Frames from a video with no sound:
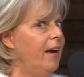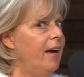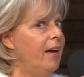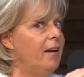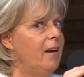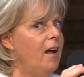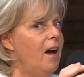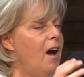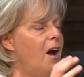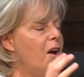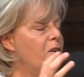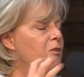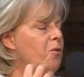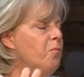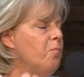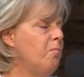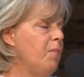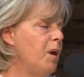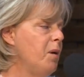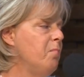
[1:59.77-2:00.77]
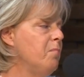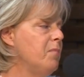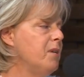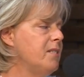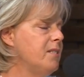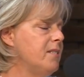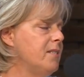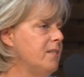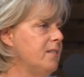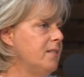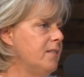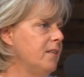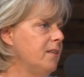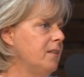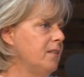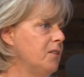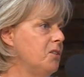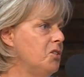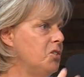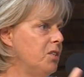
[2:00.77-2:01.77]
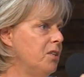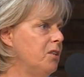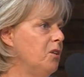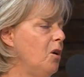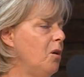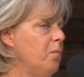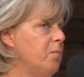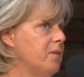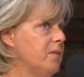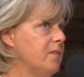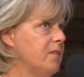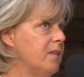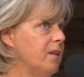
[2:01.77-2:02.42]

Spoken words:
And I remember sitting in the chair opposite